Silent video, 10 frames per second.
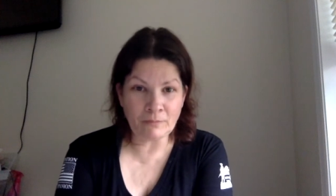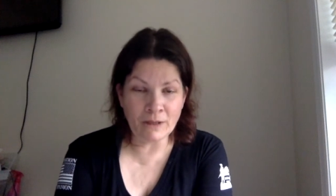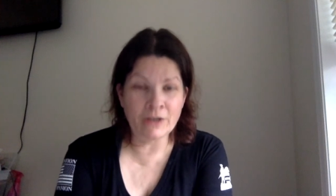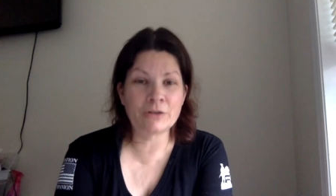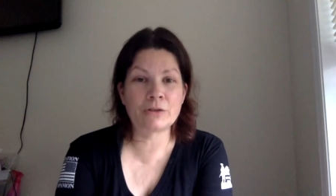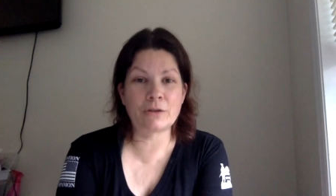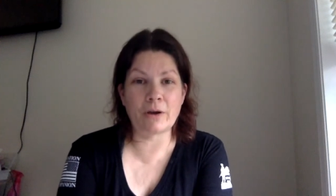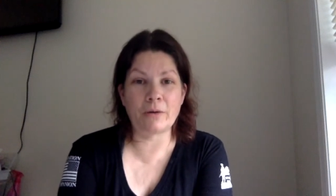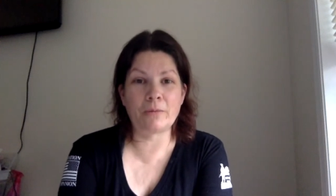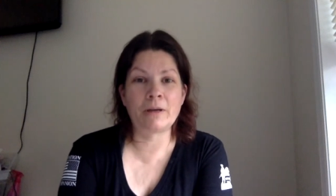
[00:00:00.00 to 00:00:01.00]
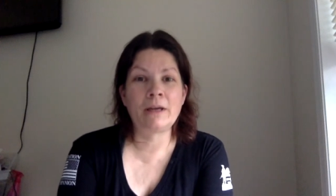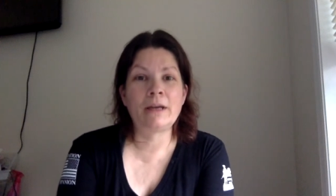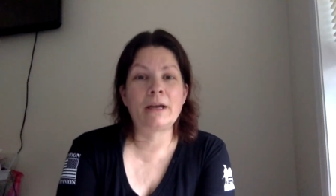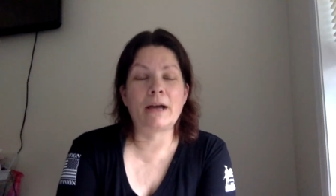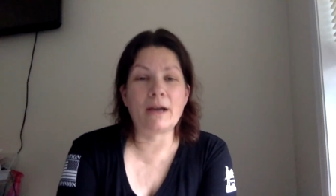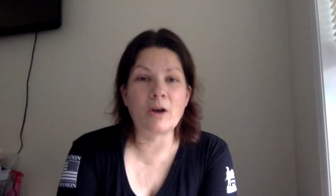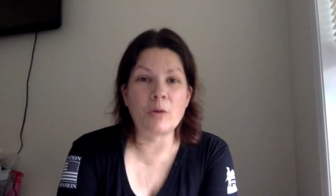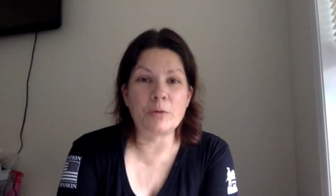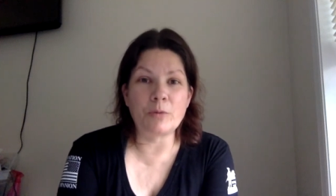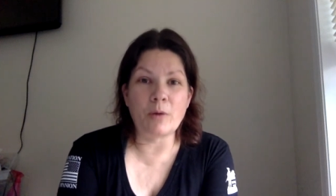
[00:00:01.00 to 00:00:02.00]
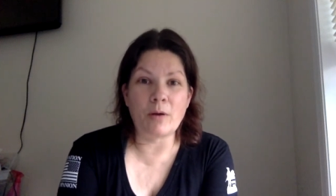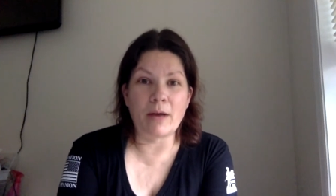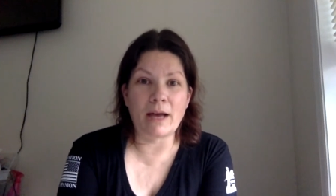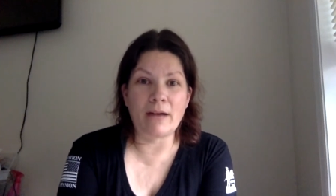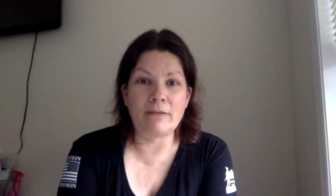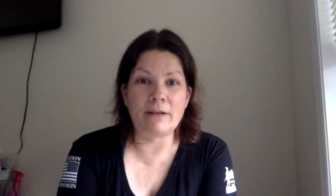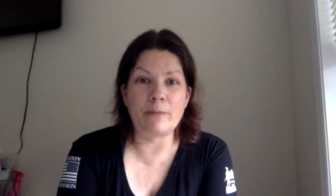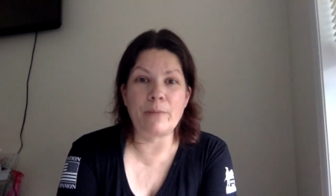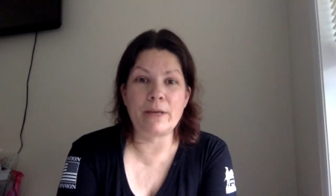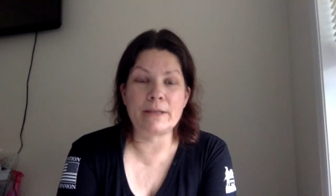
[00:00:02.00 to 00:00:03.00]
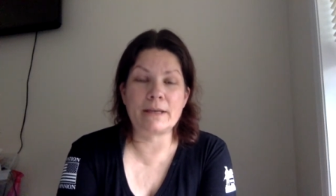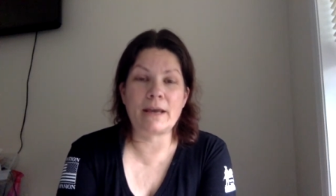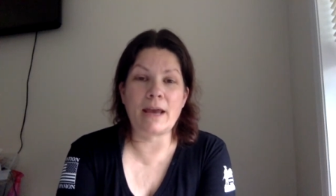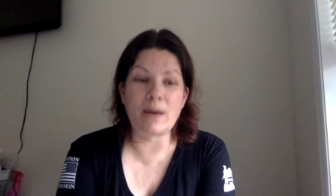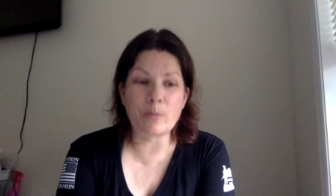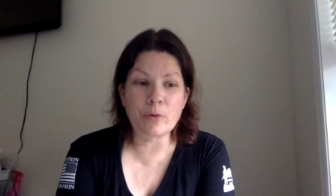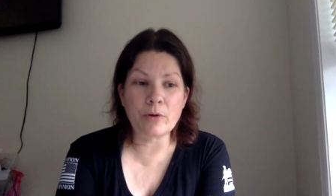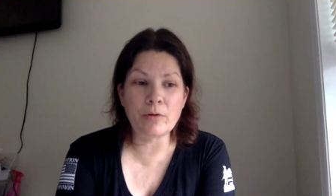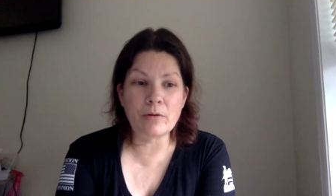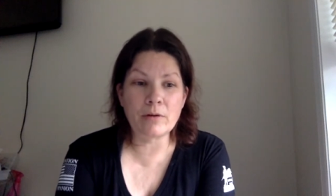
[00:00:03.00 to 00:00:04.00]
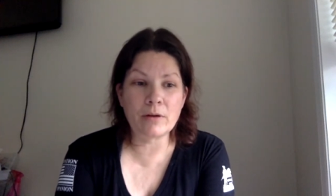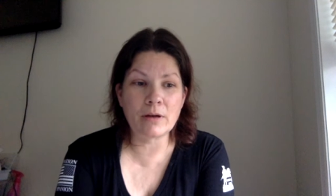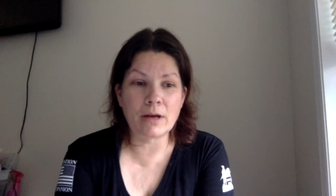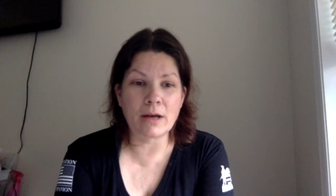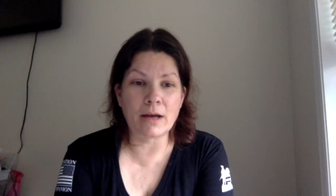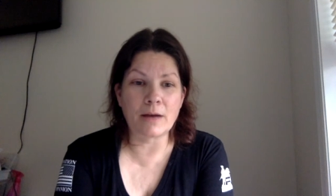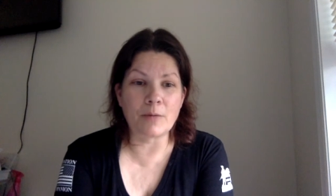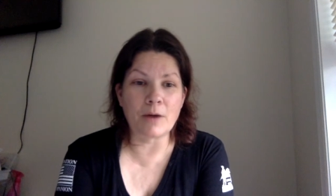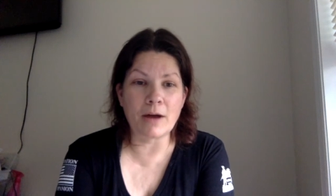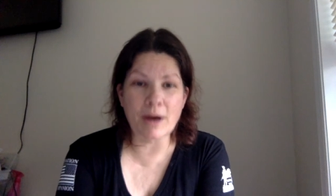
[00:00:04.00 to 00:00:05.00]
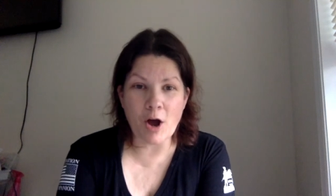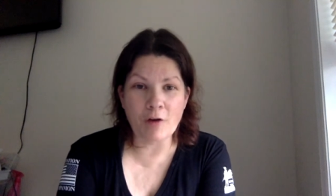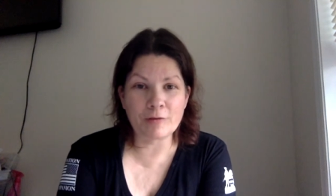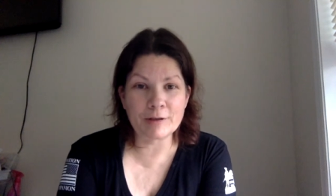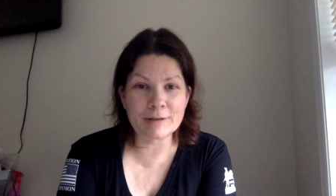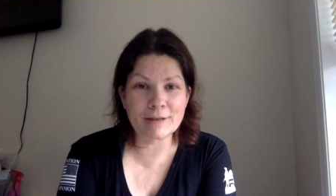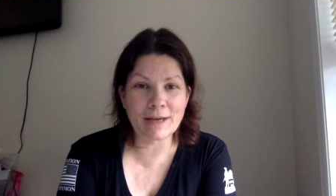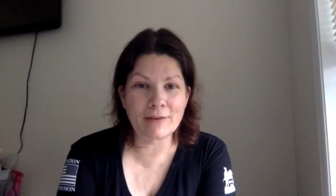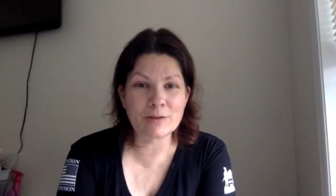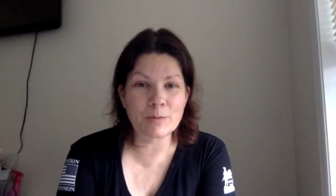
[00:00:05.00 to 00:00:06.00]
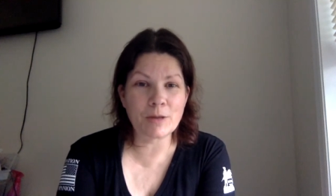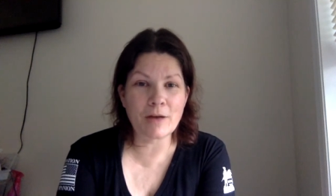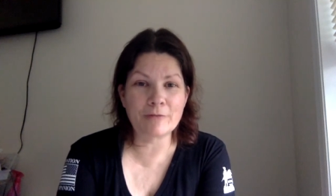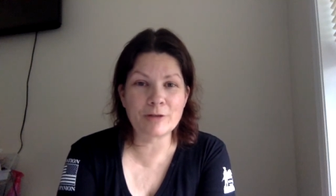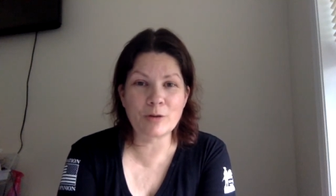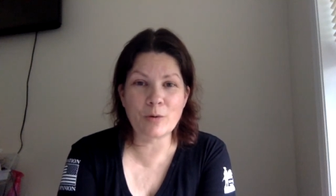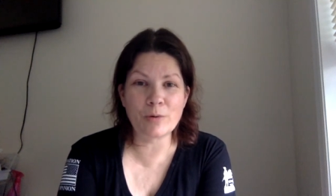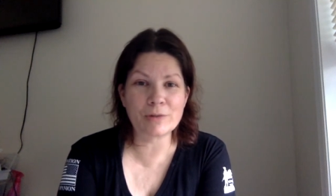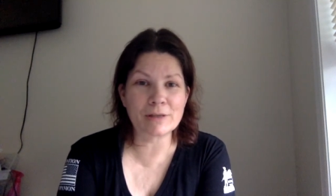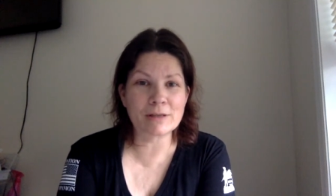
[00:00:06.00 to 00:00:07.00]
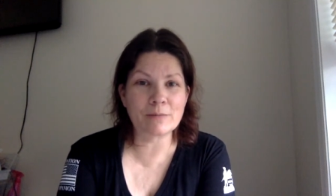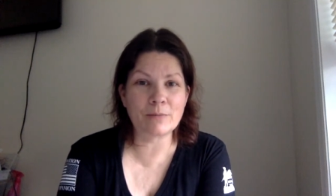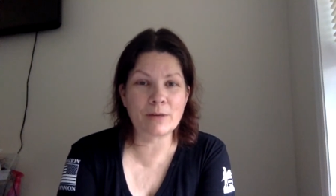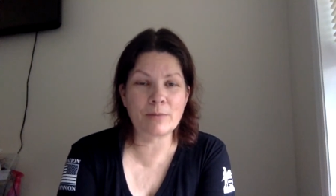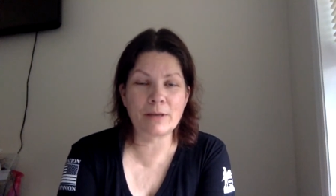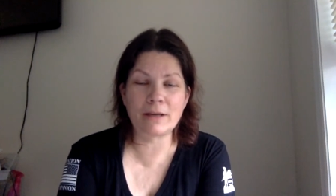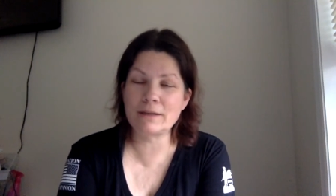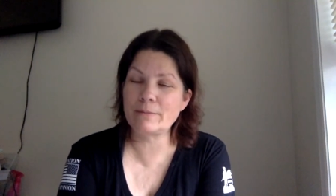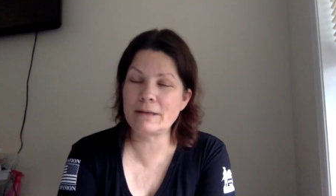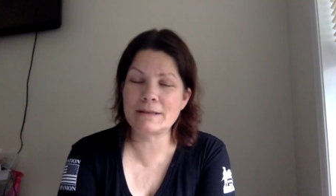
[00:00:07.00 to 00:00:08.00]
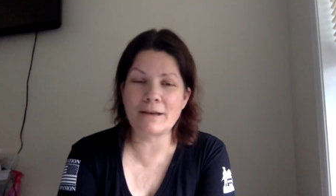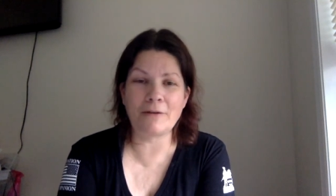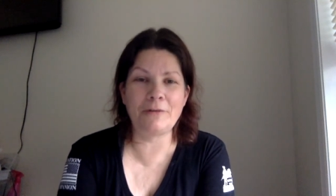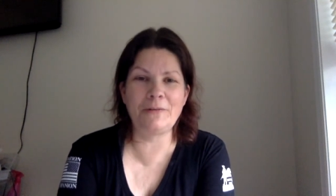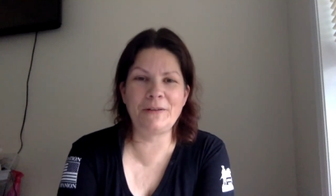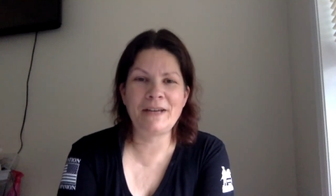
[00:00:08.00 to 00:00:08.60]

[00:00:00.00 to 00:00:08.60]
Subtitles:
So I hope you all have an amazing April. I obviously have some lofty goals and some big plans myself.